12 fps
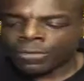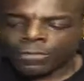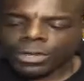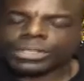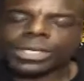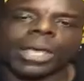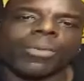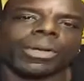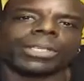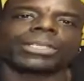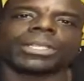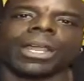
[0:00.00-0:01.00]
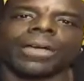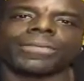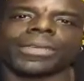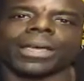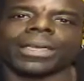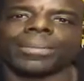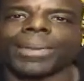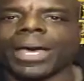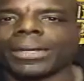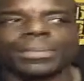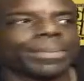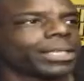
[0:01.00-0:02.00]
First thing I want to start off talking
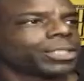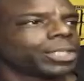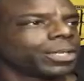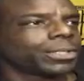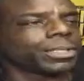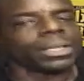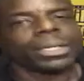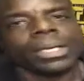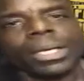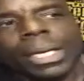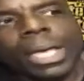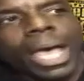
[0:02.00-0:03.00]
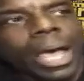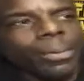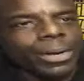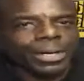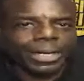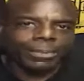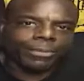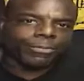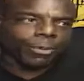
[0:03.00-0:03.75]
about is my jersey. I wear the number